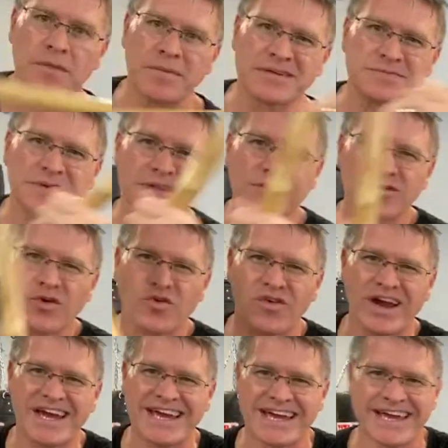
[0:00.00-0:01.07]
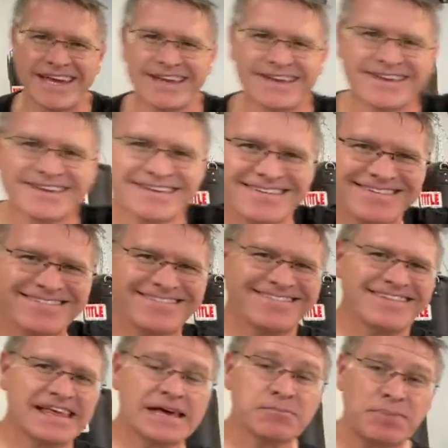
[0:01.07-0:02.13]
it makes me a little cranky,
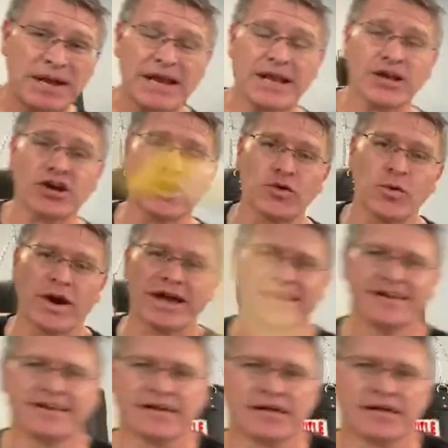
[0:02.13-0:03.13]
but in a good way.